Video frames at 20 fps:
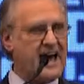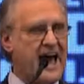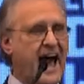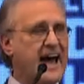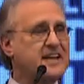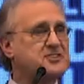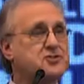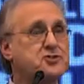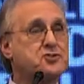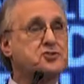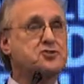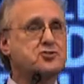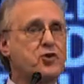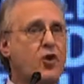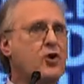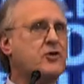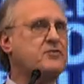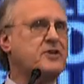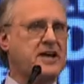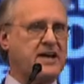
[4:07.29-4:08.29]
and
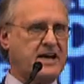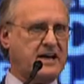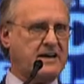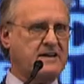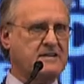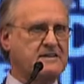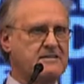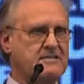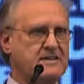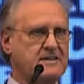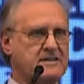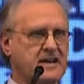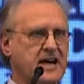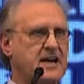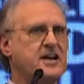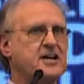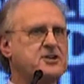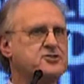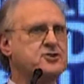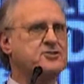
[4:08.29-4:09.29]
soaring
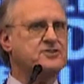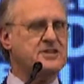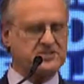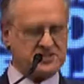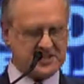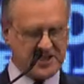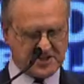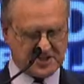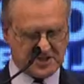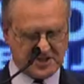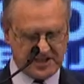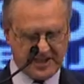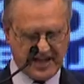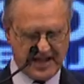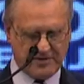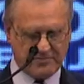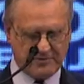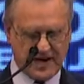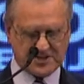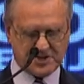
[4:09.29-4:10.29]
in a jurisdiction
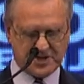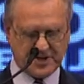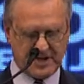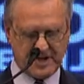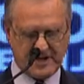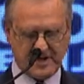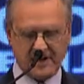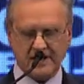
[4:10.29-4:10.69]
like Russia,